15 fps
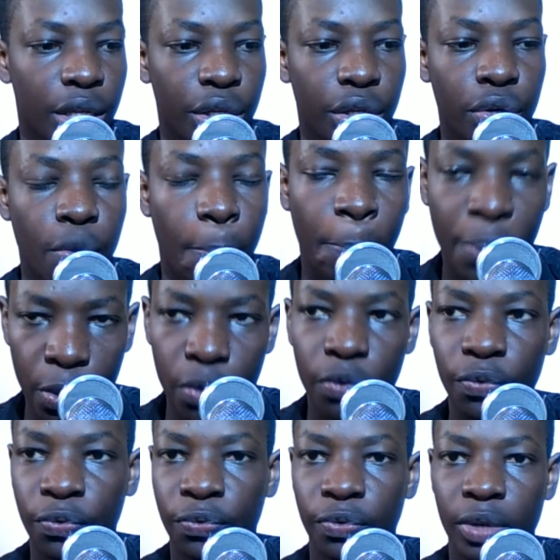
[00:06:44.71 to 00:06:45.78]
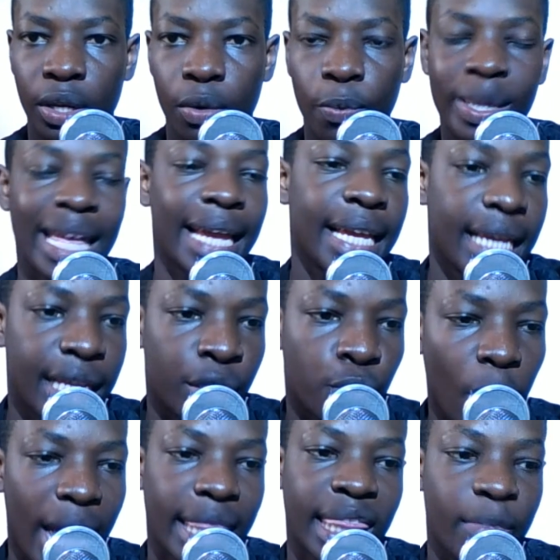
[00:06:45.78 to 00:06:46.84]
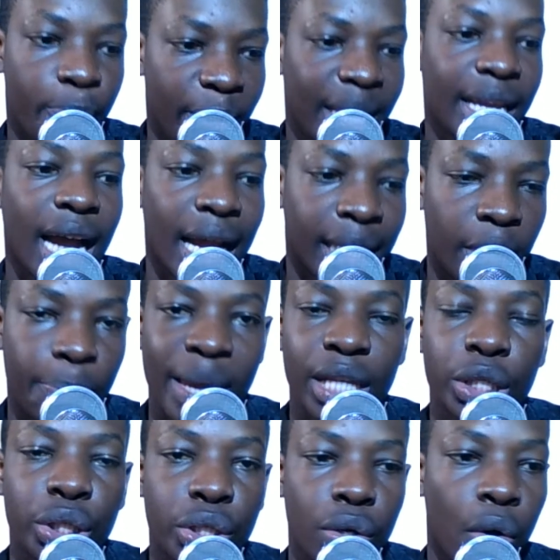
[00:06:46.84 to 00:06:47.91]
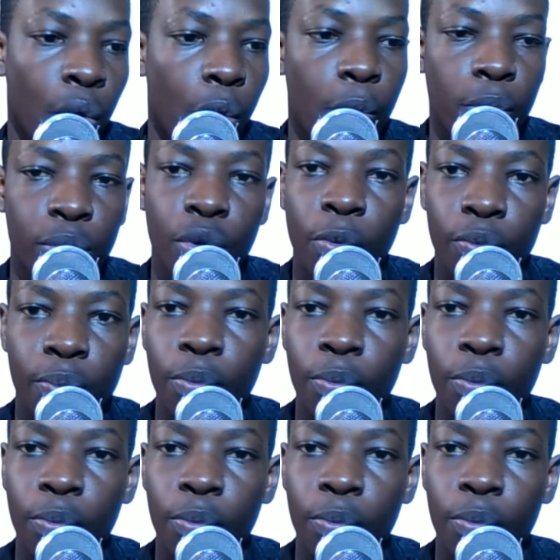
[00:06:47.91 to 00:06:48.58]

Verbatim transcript: You know, prove whether he is worth being at the bench or, you know,